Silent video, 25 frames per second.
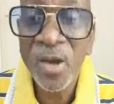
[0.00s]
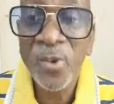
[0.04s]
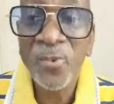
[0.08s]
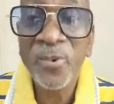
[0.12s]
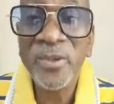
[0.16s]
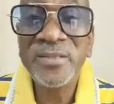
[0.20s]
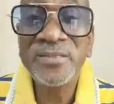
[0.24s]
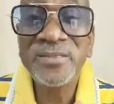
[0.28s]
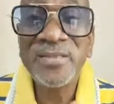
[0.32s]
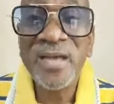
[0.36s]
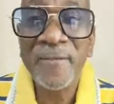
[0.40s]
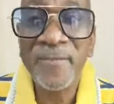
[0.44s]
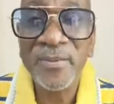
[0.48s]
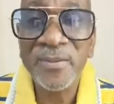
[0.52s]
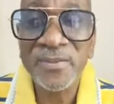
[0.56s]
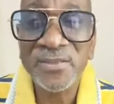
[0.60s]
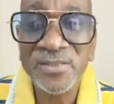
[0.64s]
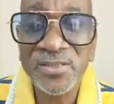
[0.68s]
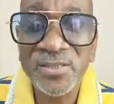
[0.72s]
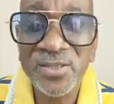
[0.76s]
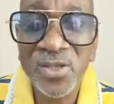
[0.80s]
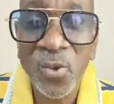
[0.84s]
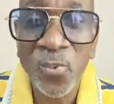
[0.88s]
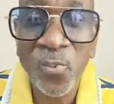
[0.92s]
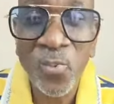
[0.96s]
We tap
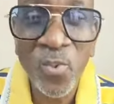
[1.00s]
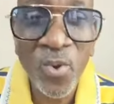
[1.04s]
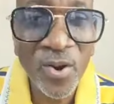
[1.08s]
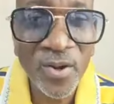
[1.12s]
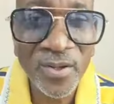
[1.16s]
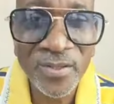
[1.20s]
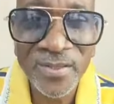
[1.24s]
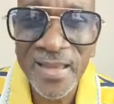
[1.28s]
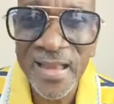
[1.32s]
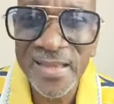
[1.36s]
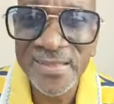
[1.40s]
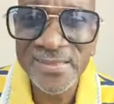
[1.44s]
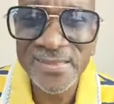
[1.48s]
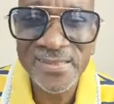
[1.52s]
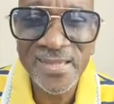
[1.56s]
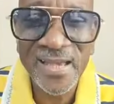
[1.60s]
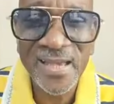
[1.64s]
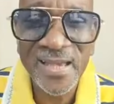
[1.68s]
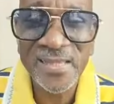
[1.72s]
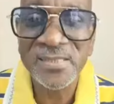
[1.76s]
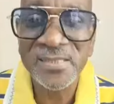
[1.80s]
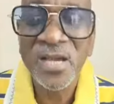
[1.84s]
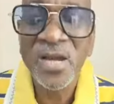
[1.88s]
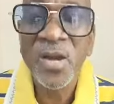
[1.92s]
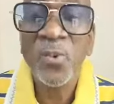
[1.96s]
into your word that
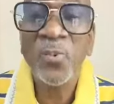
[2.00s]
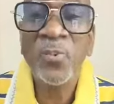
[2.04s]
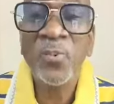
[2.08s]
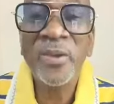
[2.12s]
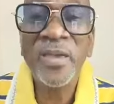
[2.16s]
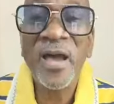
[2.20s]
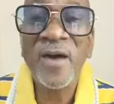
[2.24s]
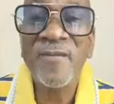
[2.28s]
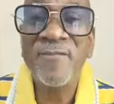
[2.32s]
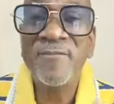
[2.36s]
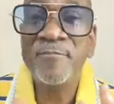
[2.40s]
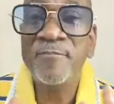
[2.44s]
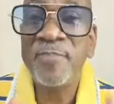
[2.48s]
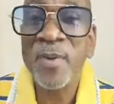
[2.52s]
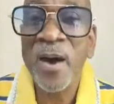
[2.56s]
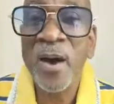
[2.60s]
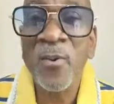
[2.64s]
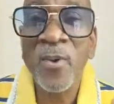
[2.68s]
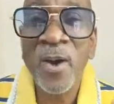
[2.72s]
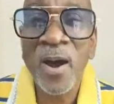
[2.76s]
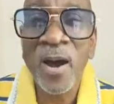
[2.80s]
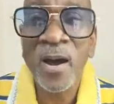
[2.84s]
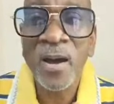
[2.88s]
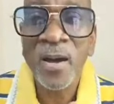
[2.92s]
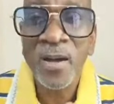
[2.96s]
says we have
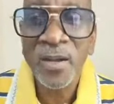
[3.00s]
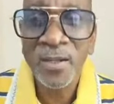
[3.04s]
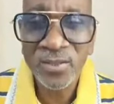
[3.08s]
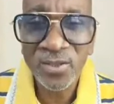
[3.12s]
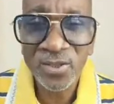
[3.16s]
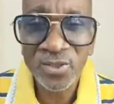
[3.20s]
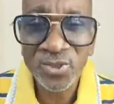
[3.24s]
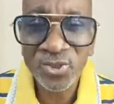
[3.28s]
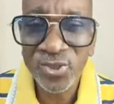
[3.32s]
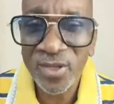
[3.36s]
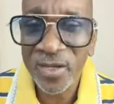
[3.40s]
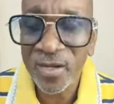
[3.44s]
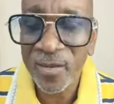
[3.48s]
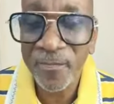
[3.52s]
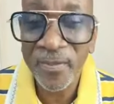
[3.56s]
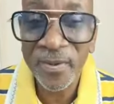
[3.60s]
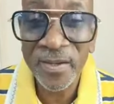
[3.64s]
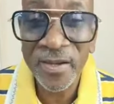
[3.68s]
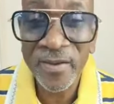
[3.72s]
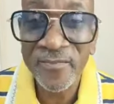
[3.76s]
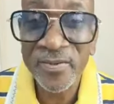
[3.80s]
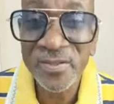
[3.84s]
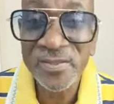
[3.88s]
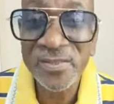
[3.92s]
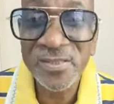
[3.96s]
power to tread
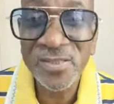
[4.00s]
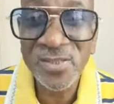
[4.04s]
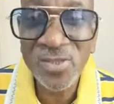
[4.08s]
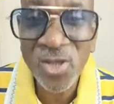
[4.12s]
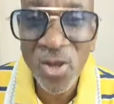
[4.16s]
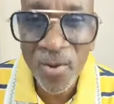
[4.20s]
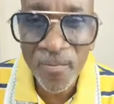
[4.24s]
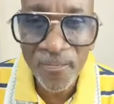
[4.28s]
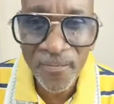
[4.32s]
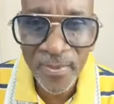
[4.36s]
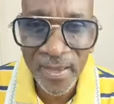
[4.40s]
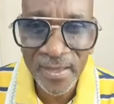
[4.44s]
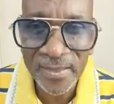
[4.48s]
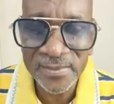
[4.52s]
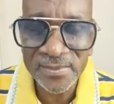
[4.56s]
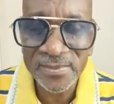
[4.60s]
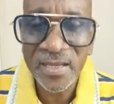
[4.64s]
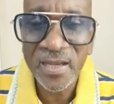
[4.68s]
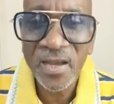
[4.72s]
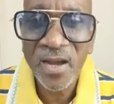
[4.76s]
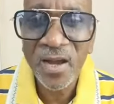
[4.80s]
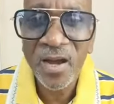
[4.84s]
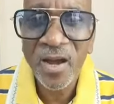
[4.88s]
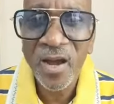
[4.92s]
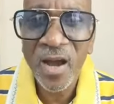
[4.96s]
upon every serpent
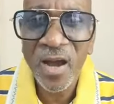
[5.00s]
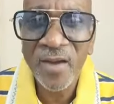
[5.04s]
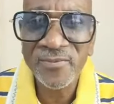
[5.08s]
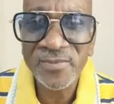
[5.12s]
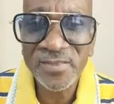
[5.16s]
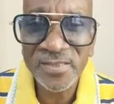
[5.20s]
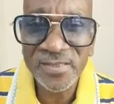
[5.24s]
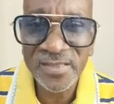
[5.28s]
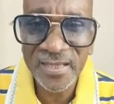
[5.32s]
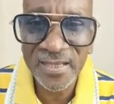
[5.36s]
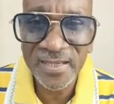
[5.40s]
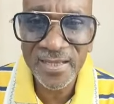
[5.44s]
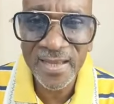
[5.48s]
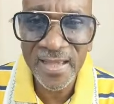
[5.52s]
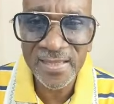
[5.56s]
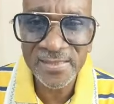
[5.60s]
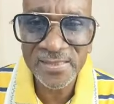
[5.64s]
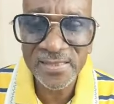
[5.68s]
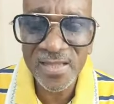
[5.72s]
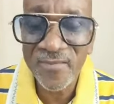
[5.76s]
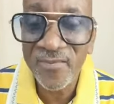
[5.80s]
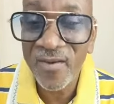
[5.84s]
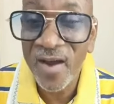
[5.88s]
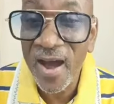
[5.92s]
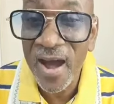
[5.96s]
of
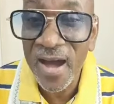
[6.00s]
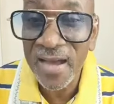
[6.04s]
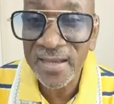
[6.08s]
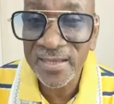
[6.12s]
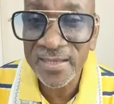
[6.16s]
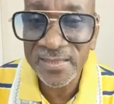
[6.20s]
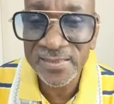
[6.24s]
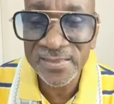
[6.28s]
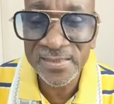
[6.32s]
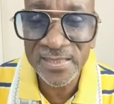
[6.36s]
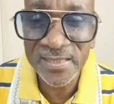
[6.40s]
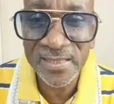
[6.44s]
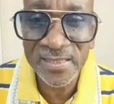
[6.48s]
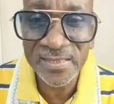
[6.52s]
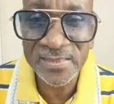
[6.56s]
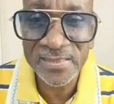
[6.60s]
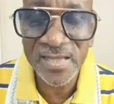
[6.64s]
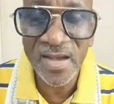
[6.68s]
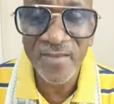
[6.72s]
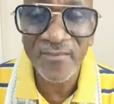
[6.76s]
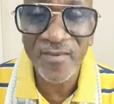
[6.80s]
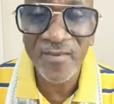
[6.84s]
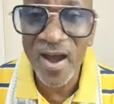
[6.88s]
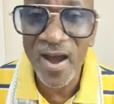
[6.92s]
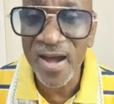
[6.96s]
sickness, of heart disease,
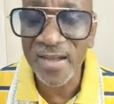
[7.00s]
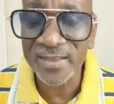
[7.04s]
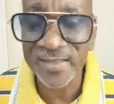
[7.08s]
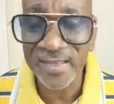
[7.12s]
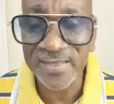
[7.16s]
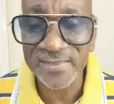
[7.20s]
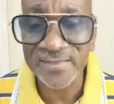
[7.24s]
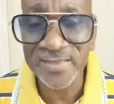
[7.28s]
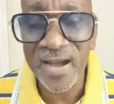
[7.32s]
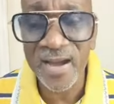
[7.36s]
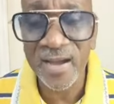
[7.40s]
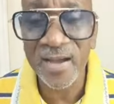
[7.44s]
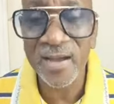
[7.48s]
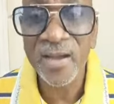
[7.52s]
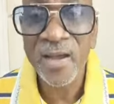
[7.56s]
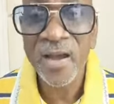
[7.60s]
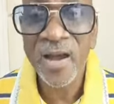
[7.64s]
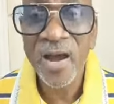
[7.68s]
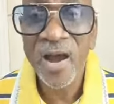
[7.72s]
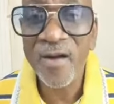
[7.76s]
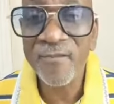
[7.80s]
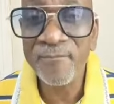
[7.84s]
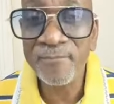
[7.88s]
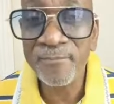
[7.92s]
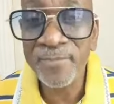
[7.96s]
of heart attack,
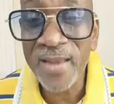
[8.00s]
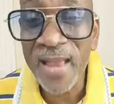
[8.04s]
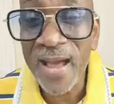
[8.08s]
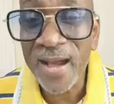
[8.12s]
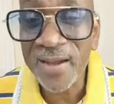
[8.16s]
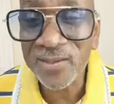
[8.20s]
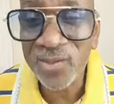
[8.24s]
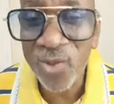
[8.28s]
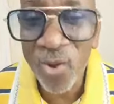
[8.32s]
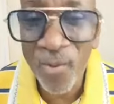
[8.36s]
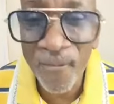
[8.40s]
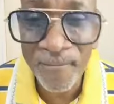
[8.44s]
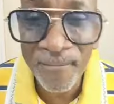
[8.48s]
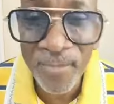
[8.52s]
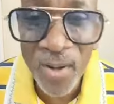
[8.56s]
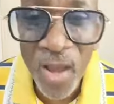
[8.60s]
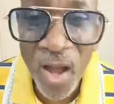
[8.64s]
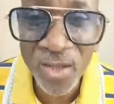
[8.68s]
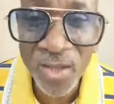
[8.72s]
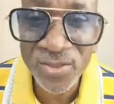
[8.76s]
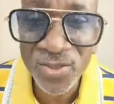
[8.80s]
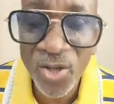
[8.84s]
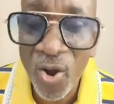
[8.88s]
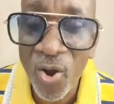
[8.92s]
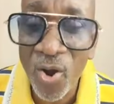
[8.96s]
of black,
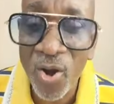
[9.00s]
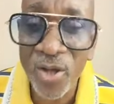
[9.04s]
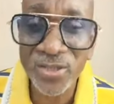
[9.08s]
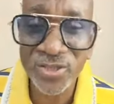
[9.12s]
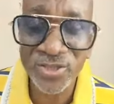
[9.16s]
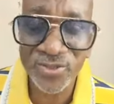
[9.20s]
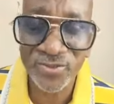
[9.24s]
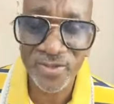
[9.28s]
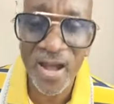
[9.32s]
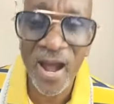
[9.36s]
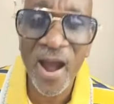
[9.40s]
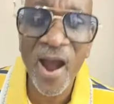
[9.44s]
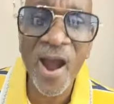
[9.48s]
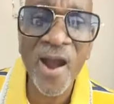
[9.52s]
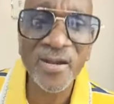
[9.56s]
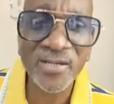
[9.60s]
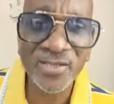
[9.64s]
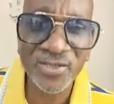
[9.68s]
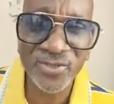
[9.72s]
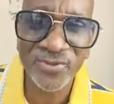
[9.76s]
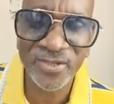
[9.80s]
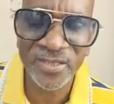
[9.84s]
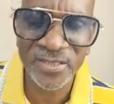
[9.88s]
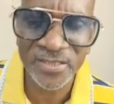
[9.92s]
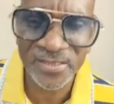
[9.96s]
blocked
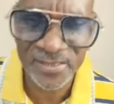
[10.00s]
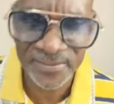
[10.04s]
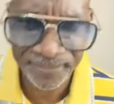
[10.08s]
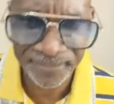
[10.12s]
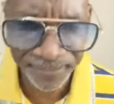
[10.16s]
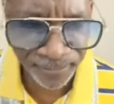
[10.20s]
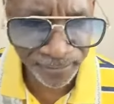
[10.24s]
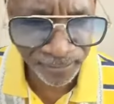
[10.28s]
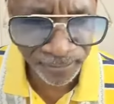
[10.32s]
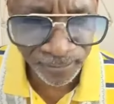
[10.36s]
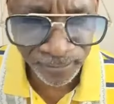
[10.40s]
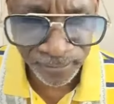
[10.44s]
arteries.